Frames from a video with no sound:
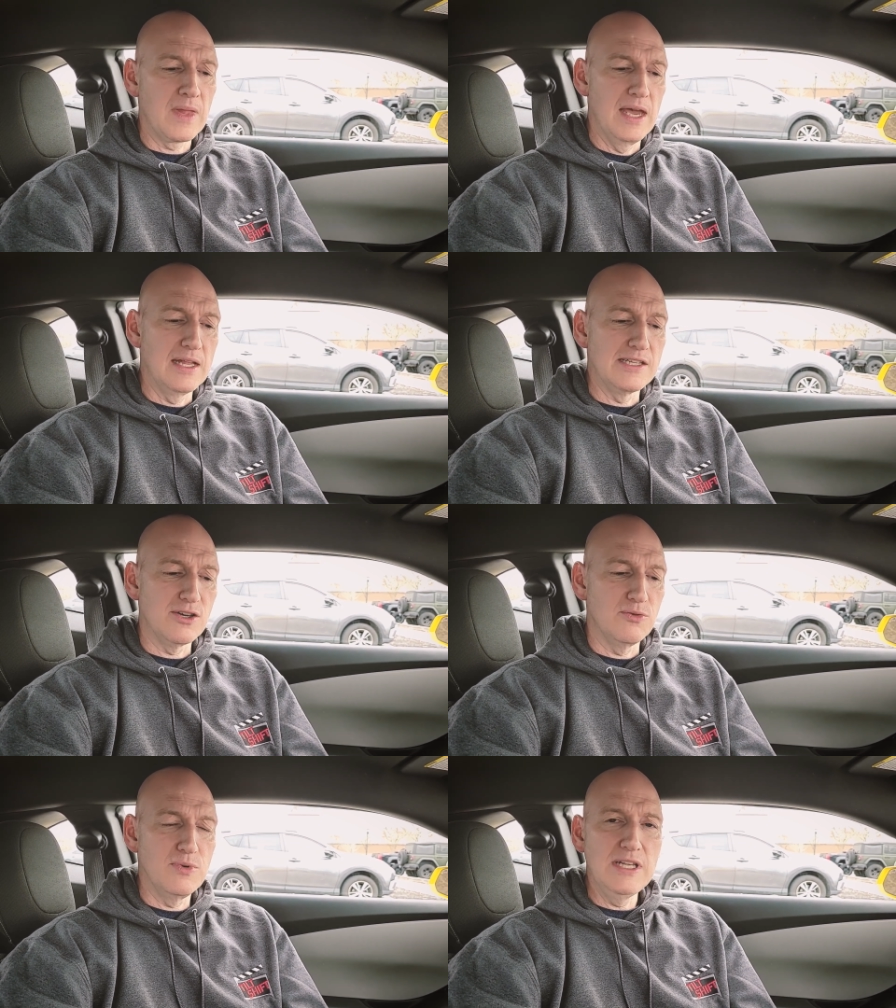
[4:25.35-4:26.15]
And
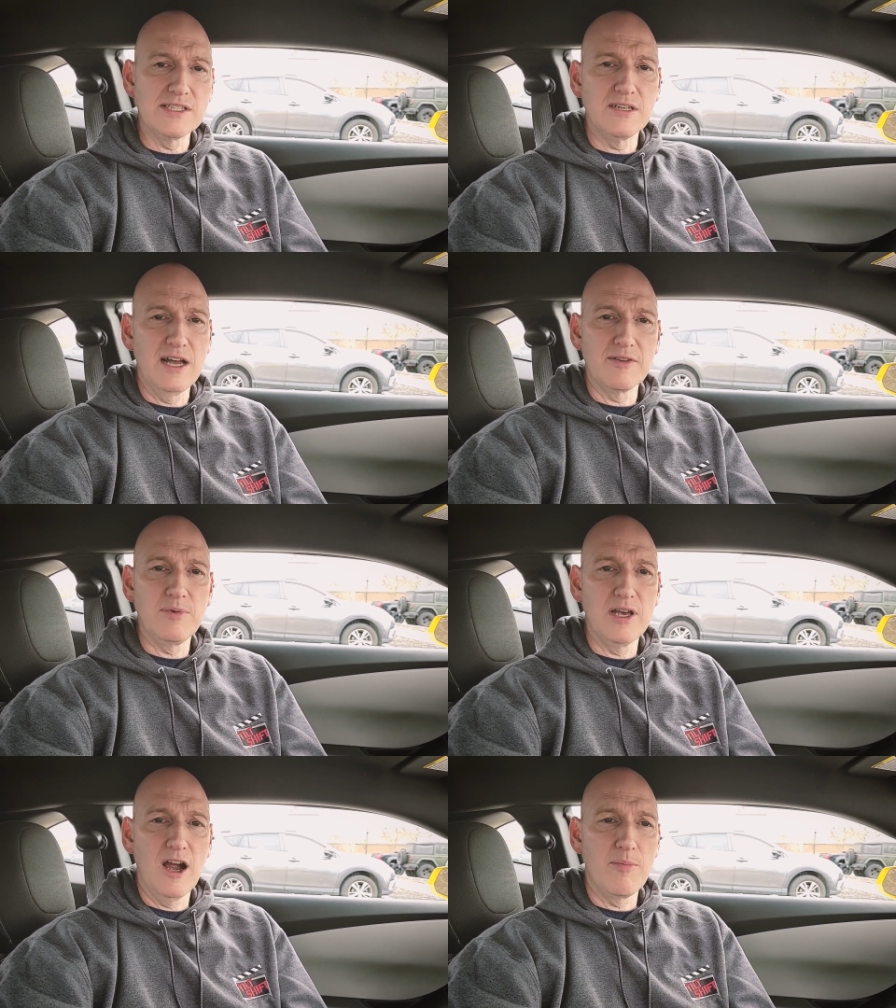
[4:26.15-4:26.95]
so we still have to
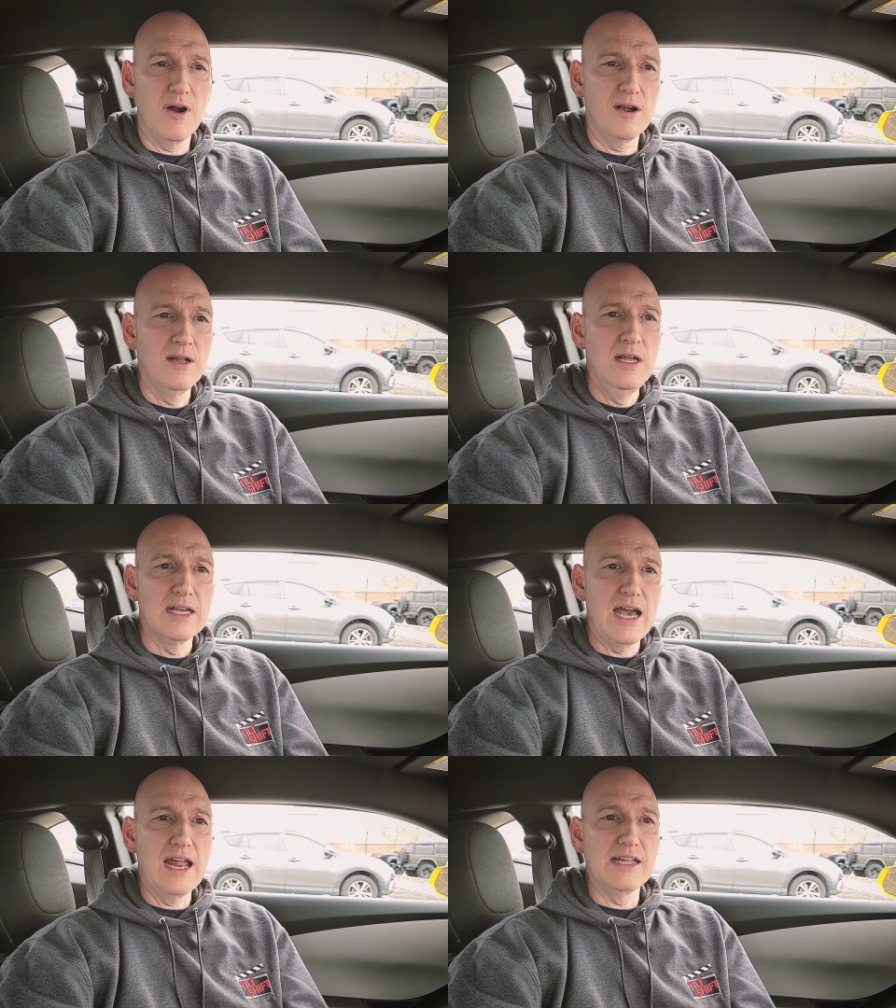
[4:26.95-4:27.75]
play our part.
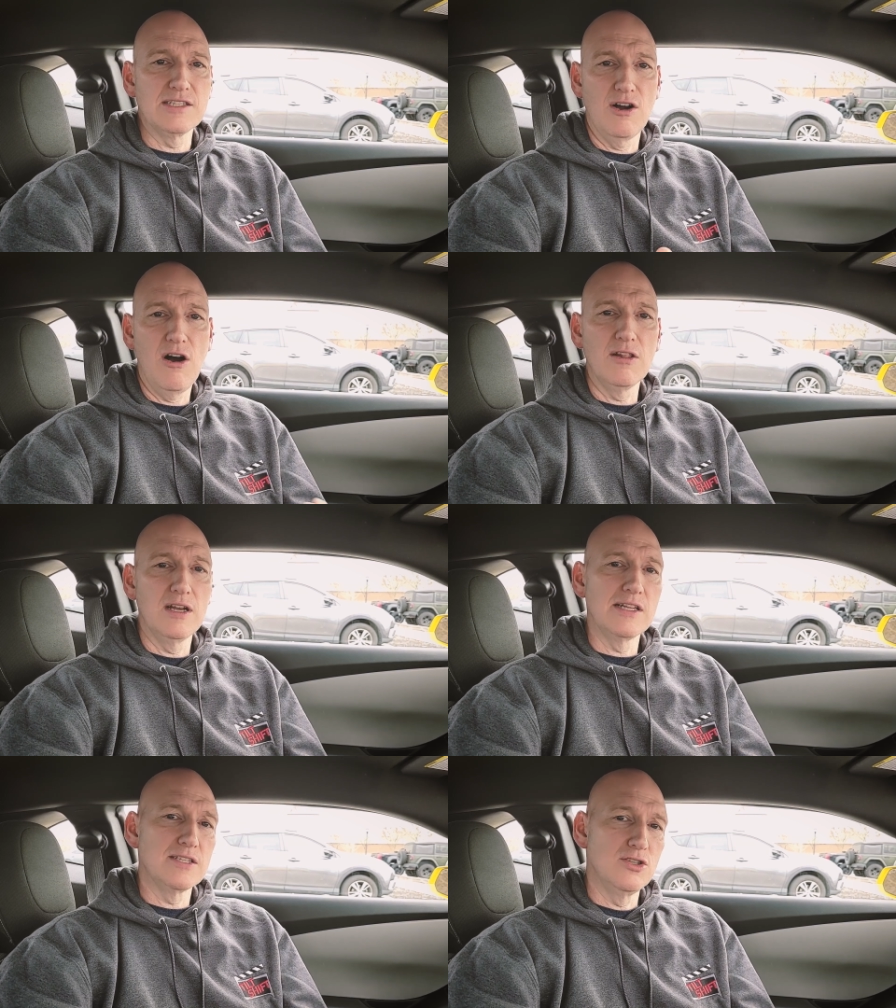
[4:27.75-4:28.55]
God has called
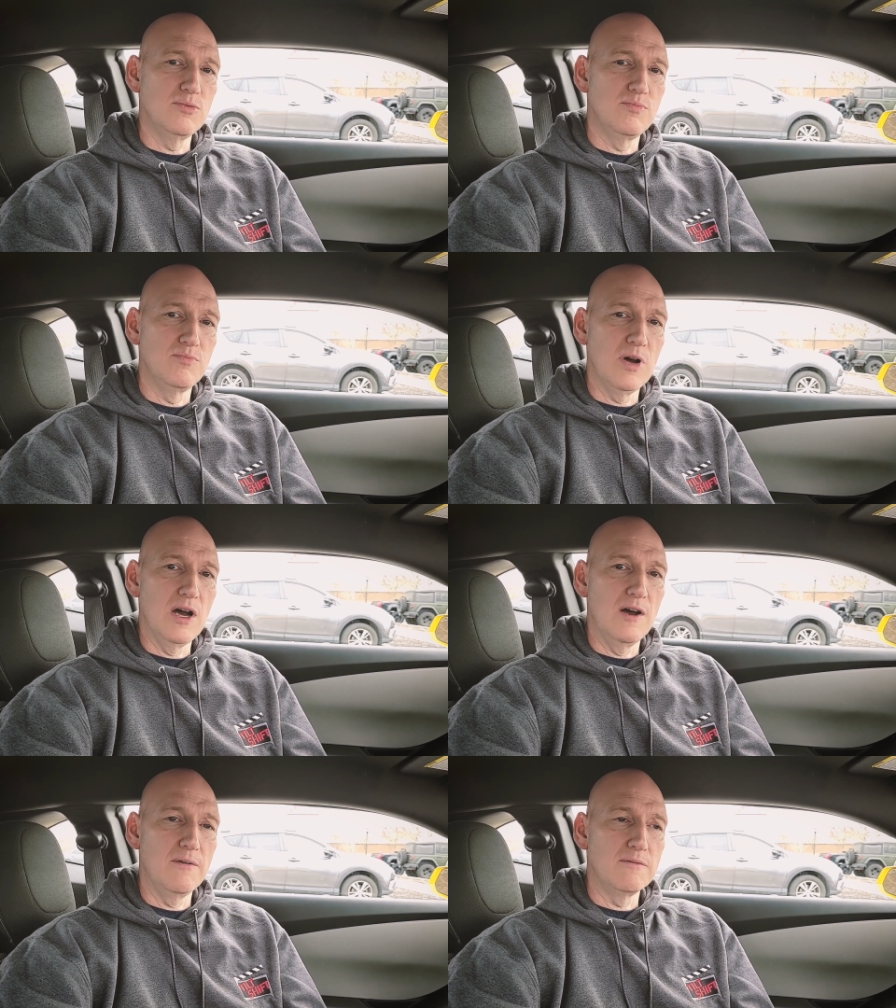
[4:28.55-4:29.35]
us to
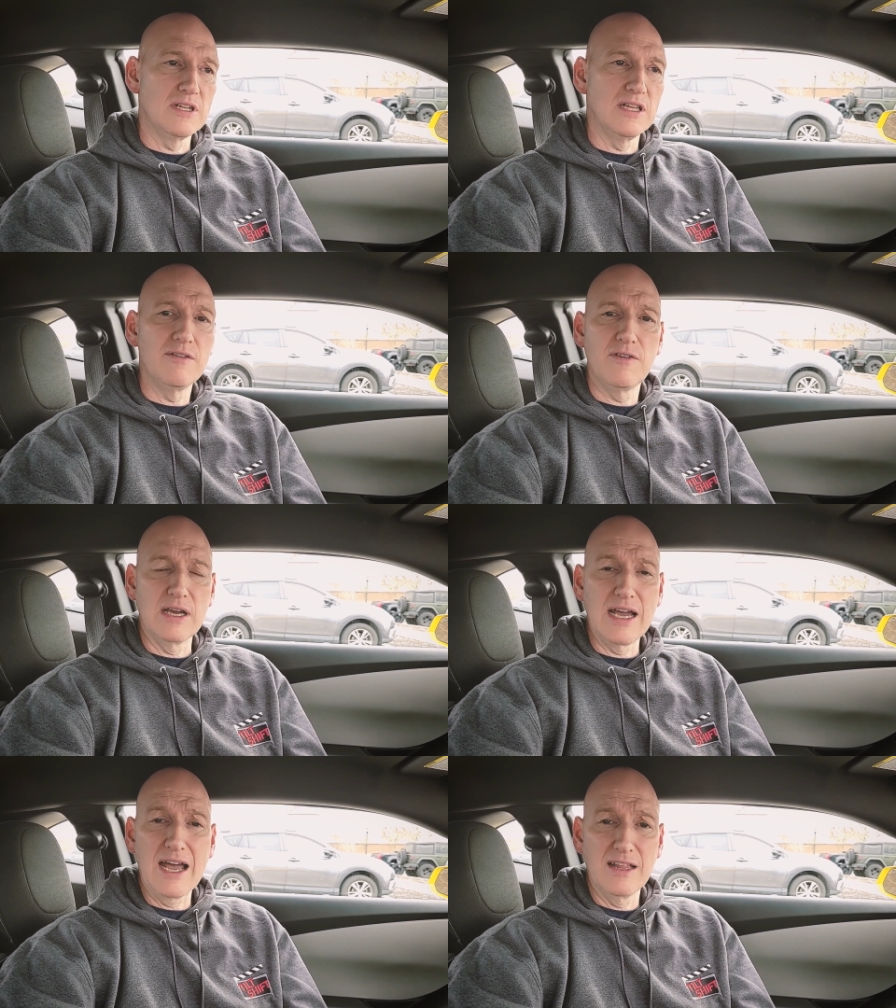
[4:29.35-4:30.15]
uh, to live a
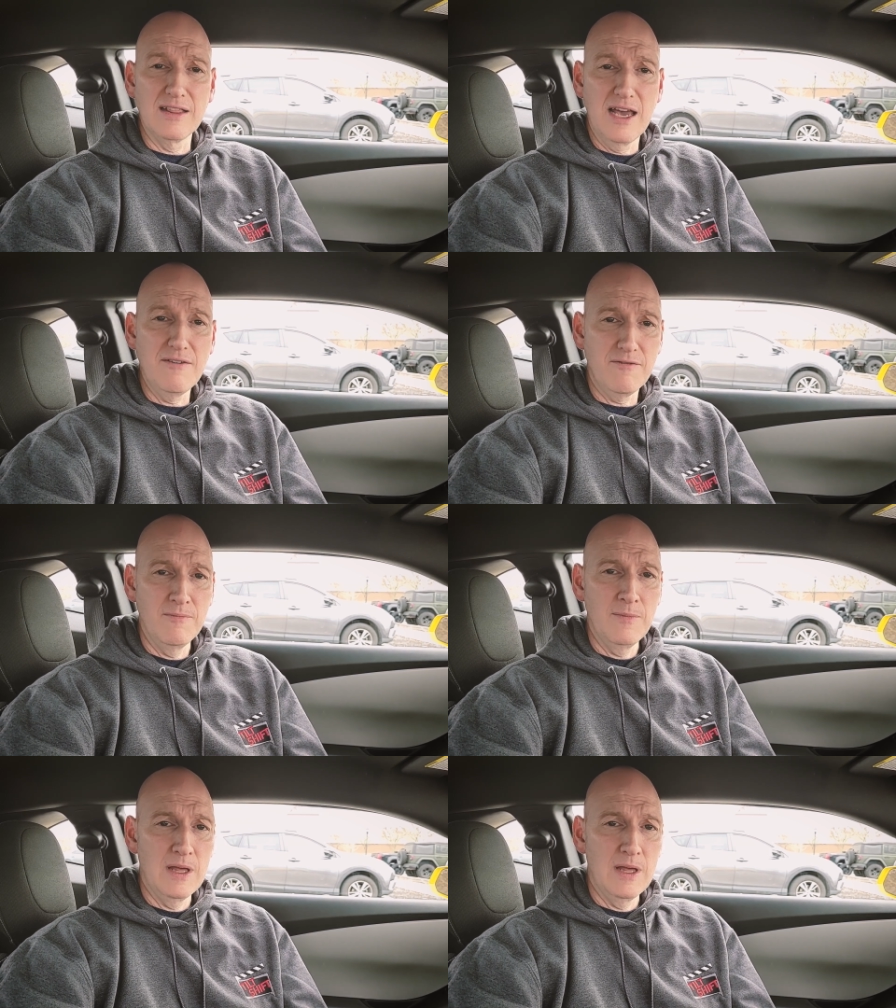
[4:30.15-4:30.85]
godly life.